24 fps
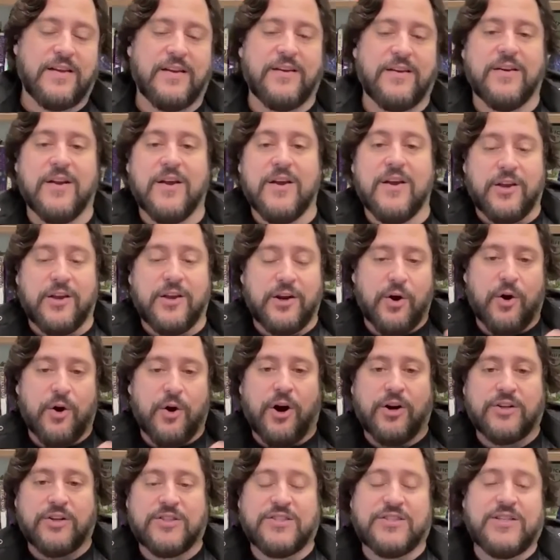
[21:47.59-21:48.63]
And,
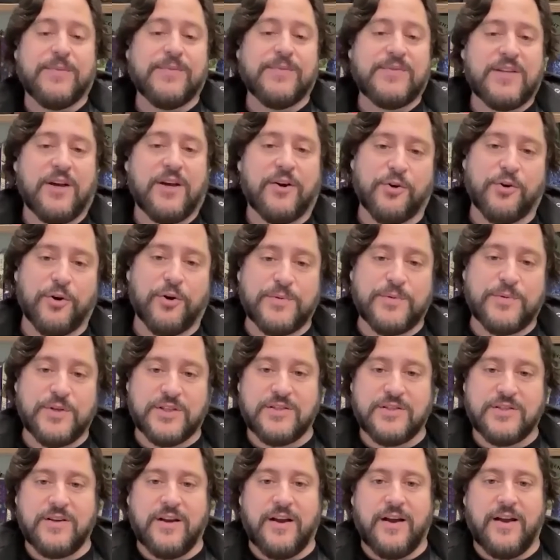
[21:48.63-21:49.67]
our stem cell group
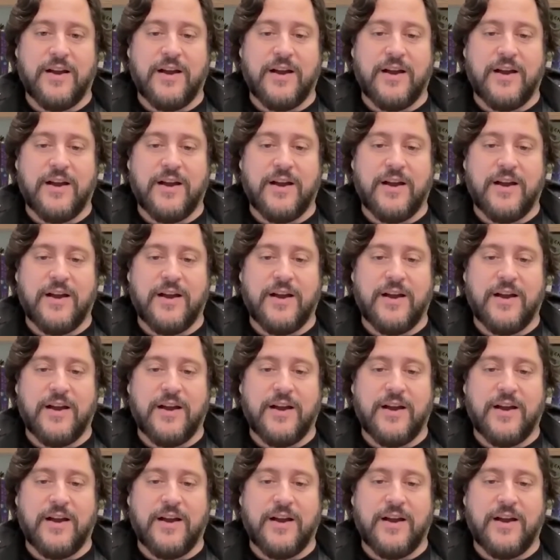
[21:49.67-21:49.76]
just